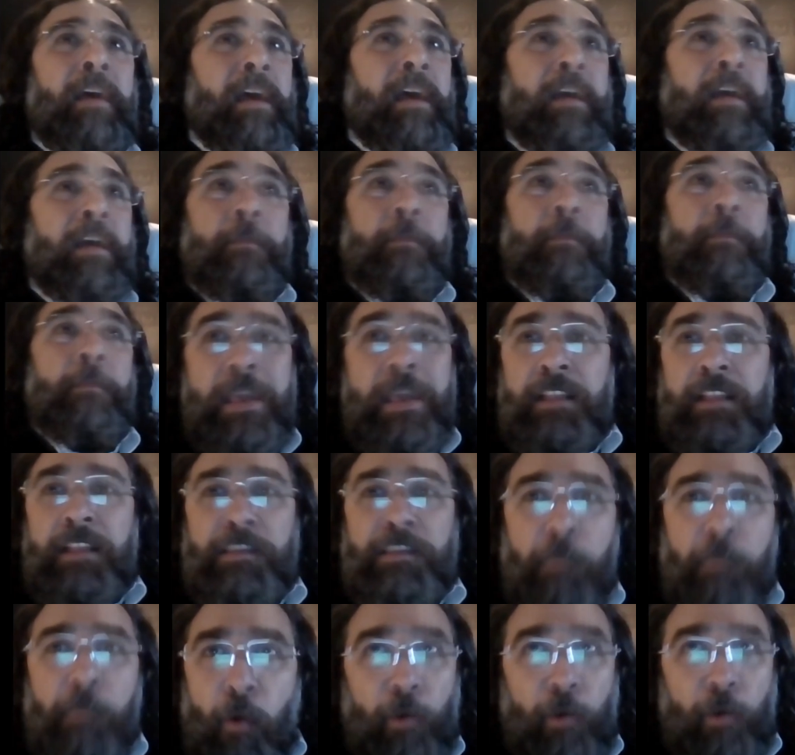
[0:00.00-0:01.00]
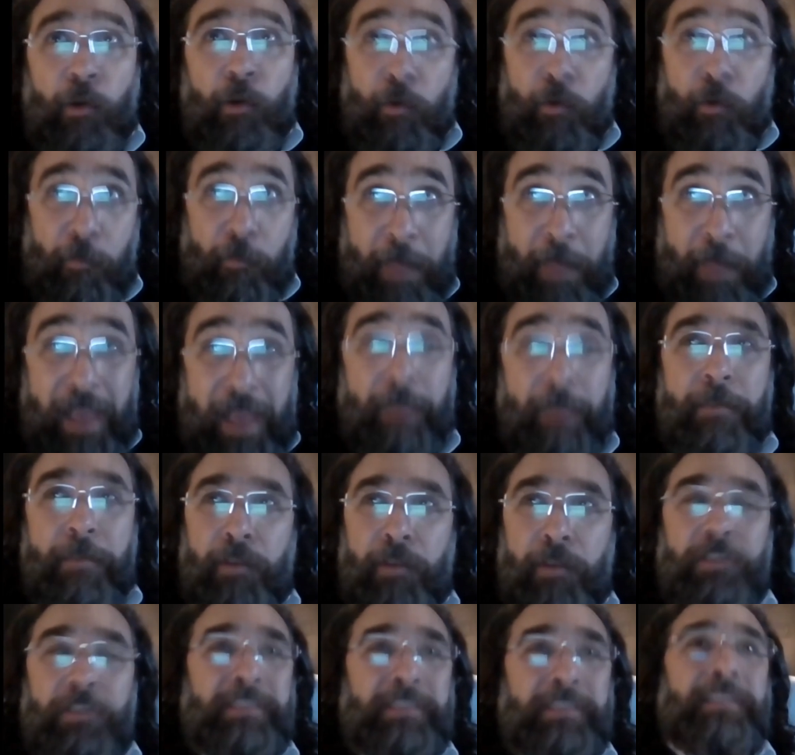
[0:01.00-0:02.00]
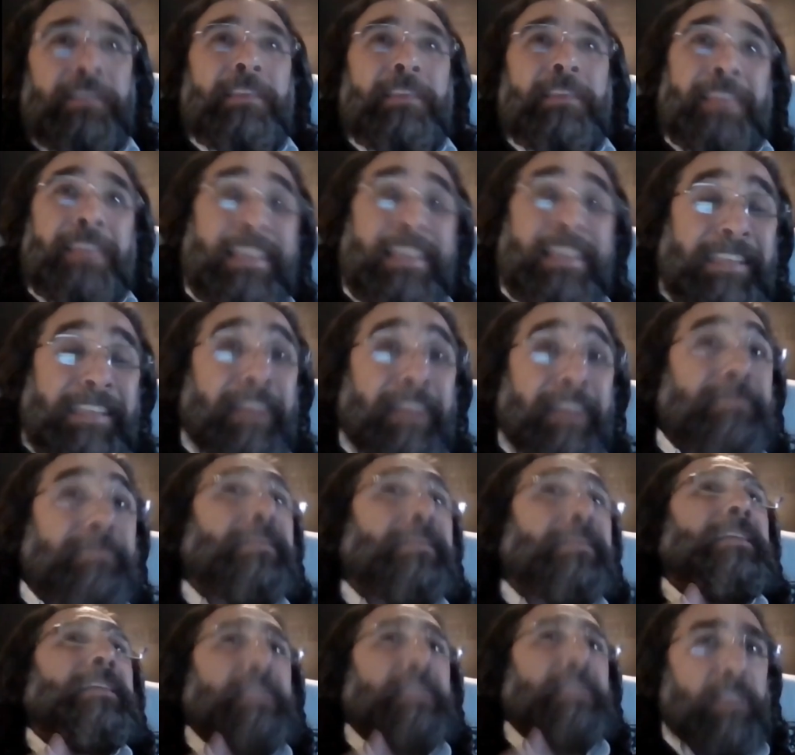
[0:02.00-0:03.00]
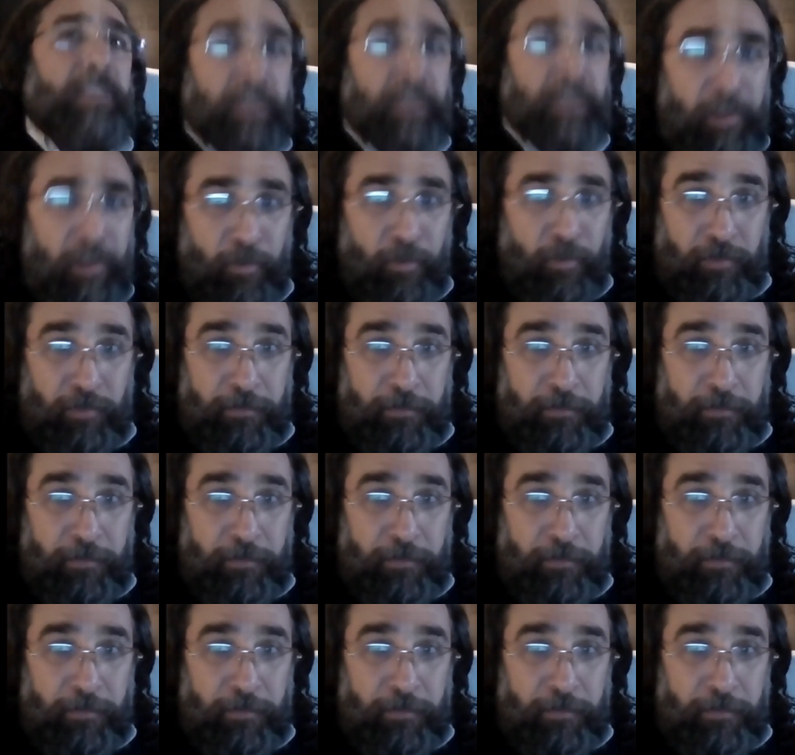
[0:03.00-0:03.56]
be it small or big, because this country is not alone.